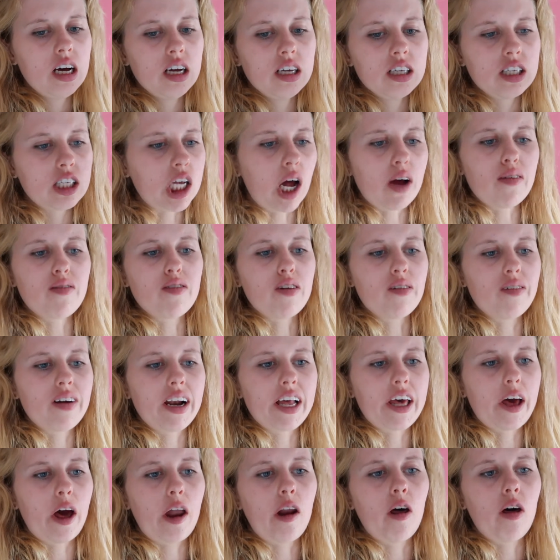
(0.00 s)
stuff not
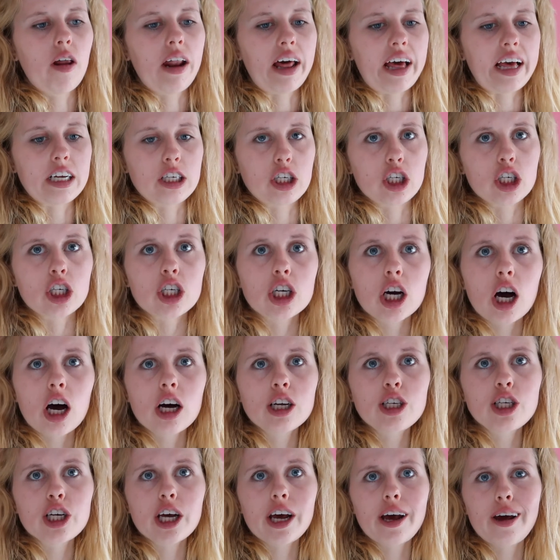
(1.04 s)
really going on, I can just
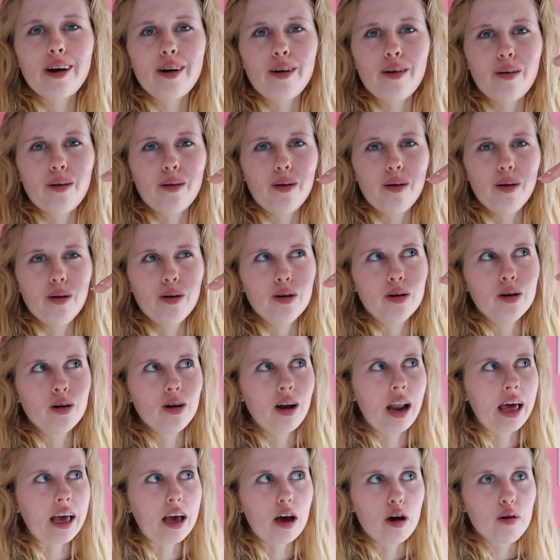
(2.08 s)
charge it or
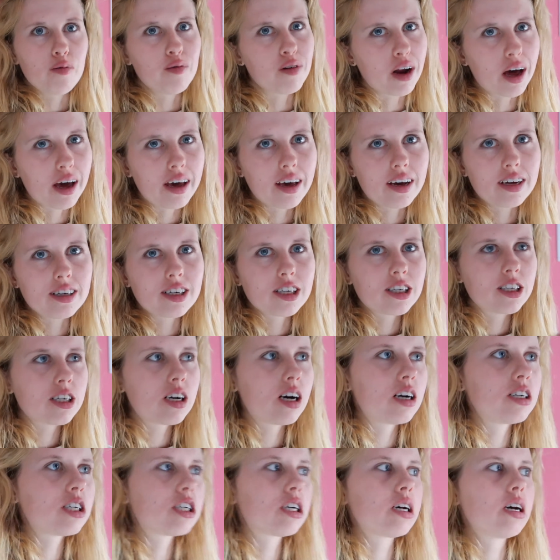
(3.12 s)
like overnight I just
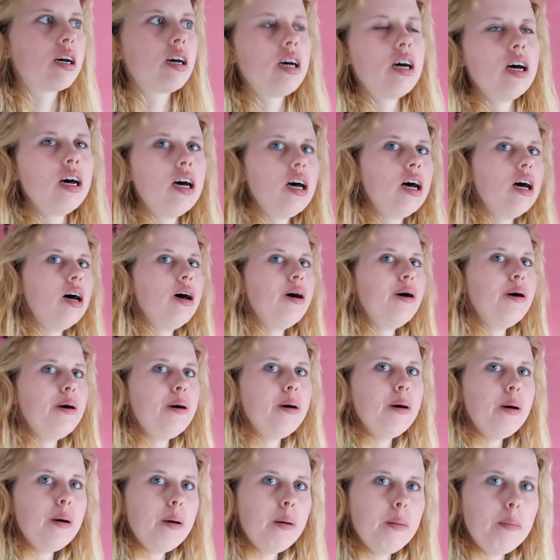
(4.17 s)
charge it.
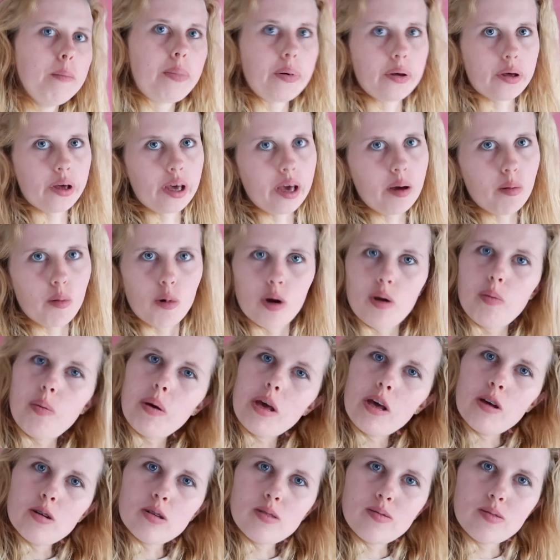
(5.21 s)
But it would be
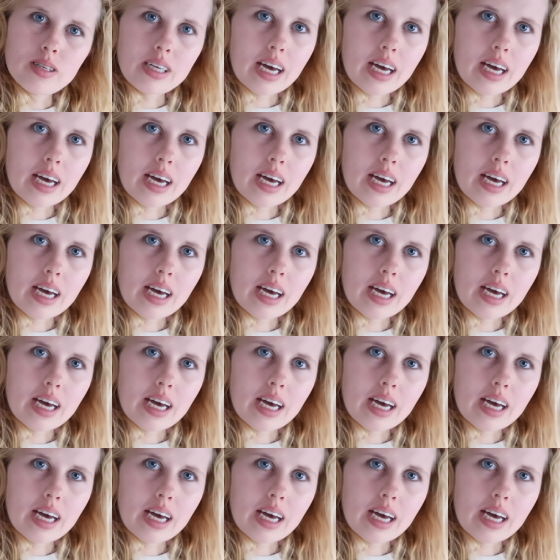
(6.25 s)
useful